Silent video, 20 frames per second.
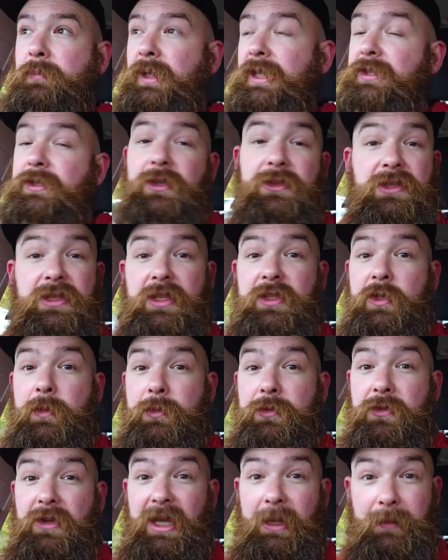please consider
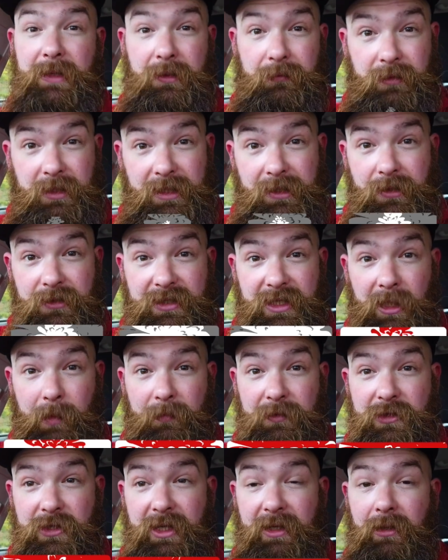subscribing. It really does
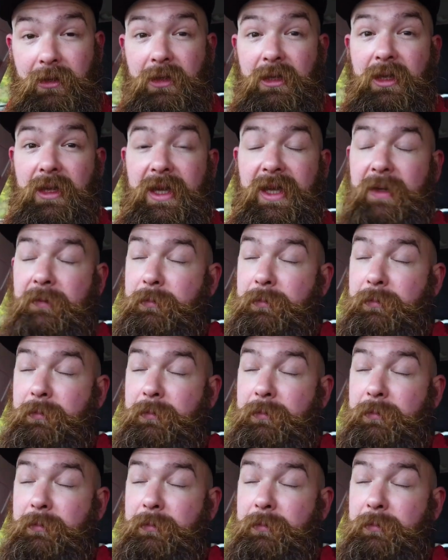help the channel.